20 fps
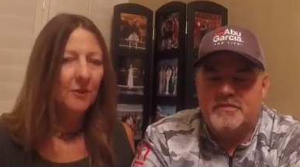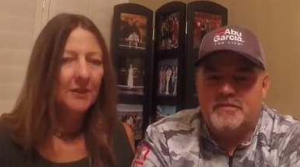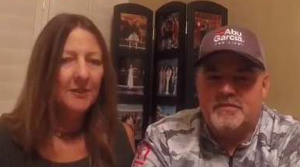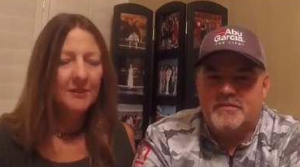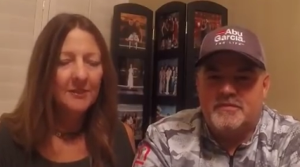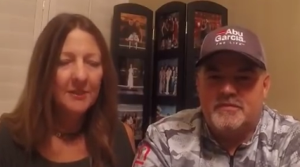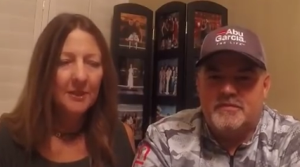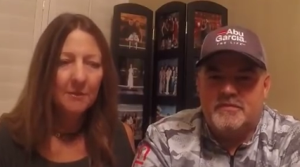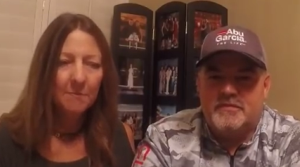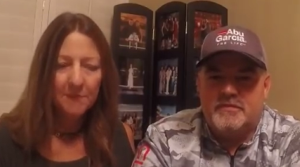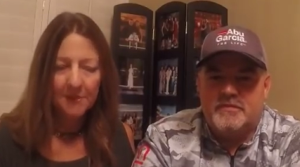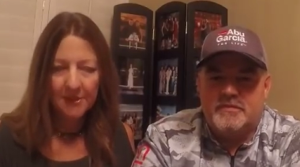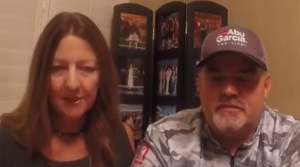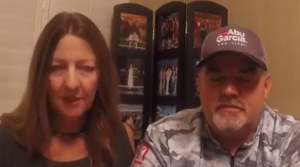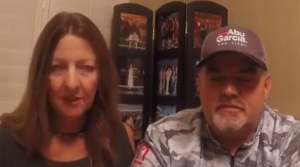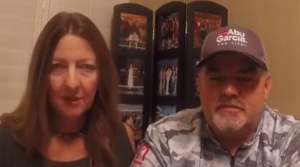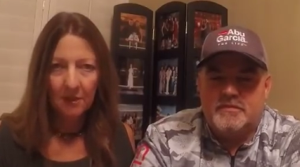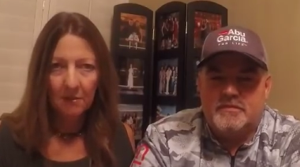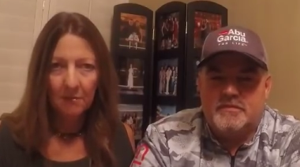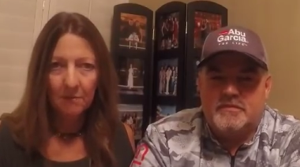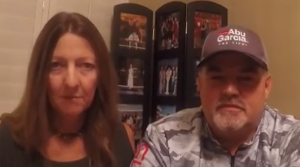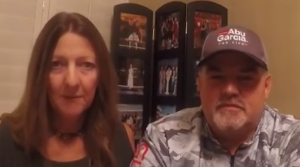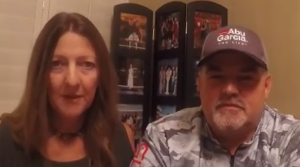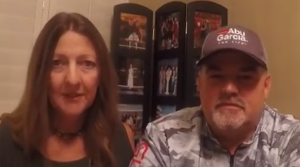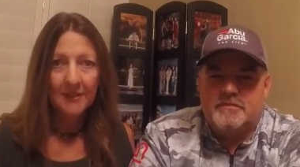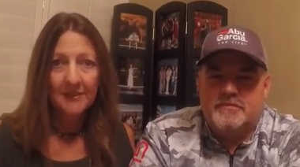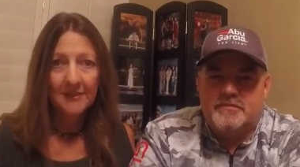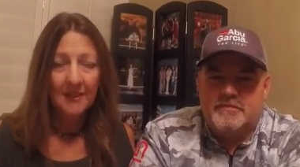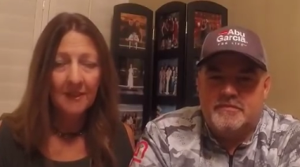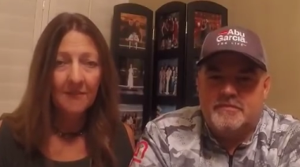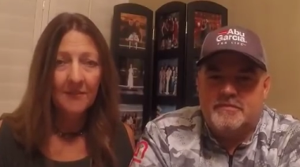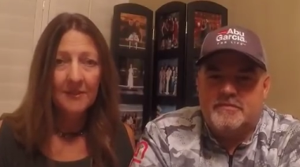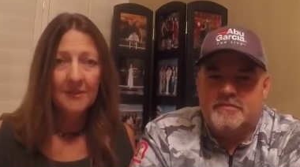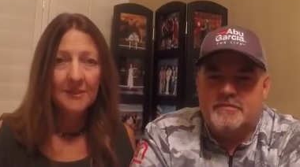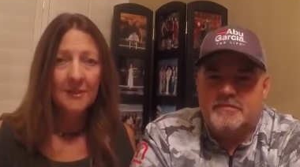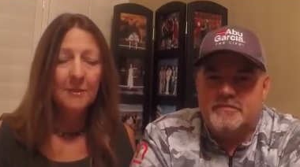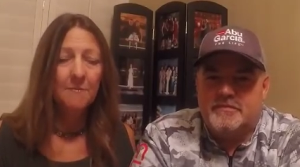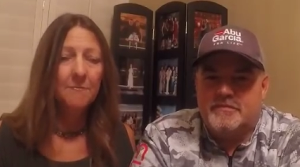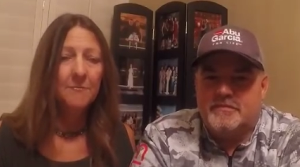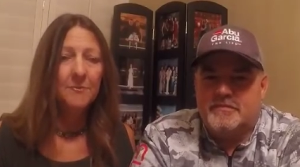Speaker 1: great tips here, money
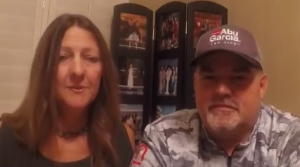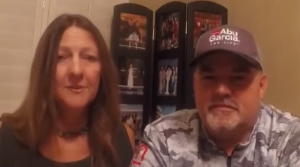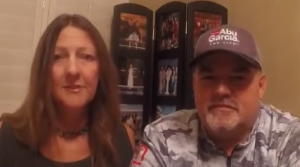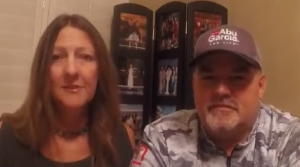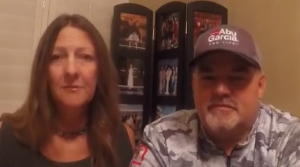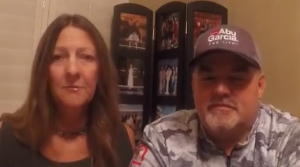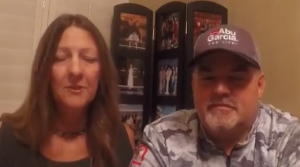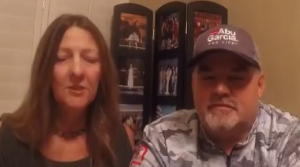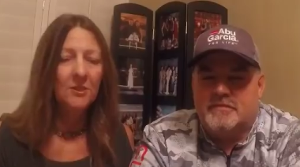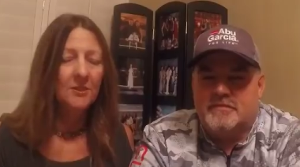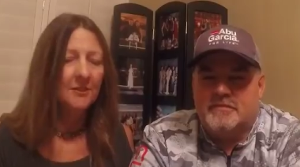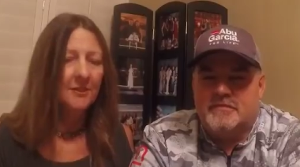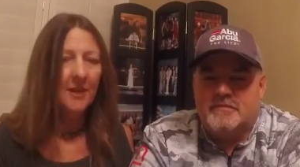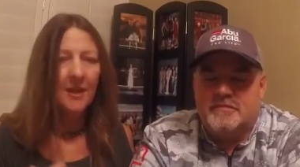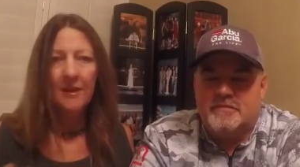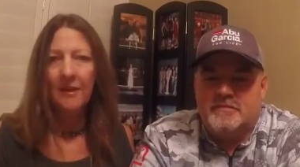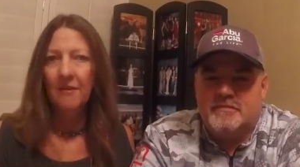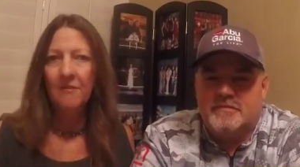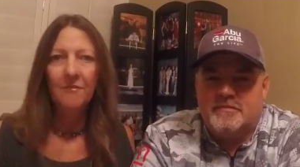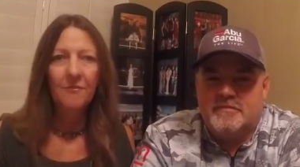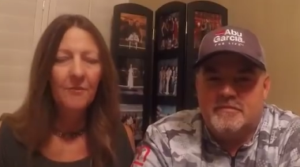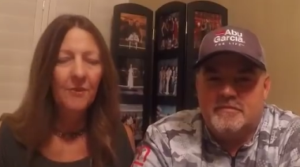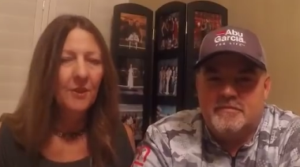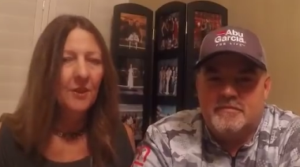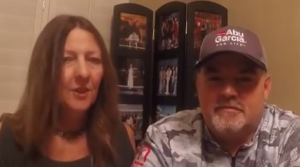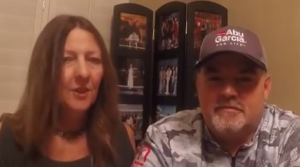saving tips. Mm. We just kind of